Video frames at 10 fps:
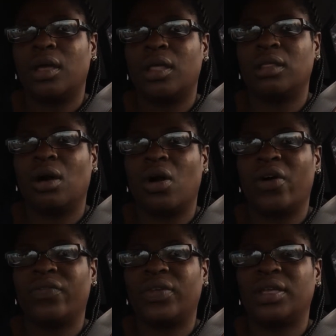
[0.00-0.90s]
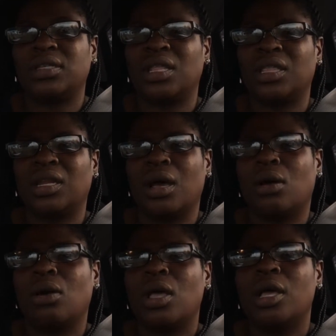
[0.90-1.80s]
in the office, and then
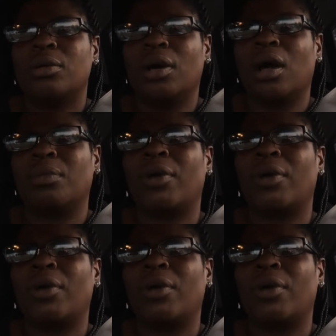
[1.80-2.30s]
I'll uh,